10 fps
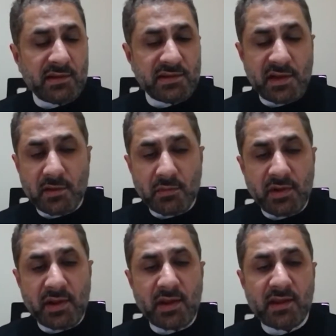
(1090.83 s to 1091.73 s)
Zainab,
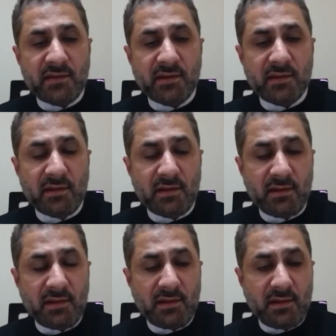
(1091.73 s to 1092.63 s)
realizing
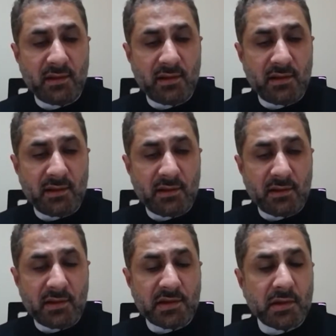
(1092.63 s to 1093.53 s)

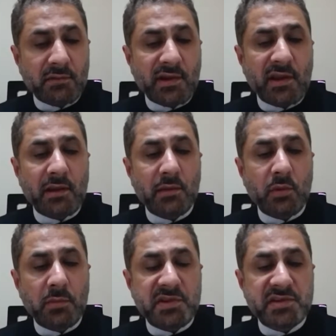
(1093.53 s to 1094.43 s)
that her veil
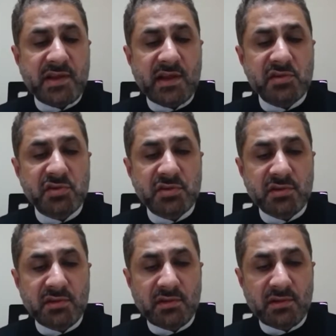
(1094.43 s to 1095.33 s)
will be snatched,
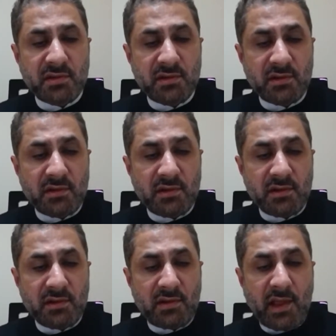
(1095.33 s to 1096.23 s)

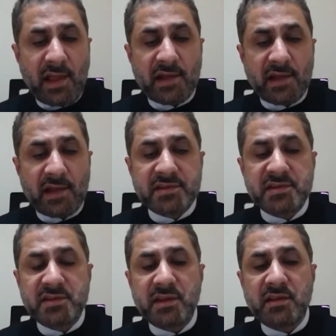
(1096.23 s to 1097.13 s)

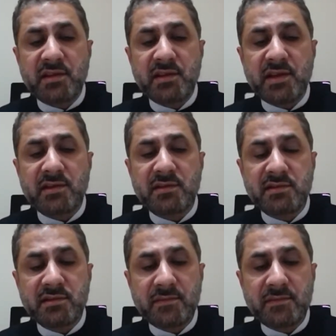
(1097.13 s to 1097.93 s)
exited the tent.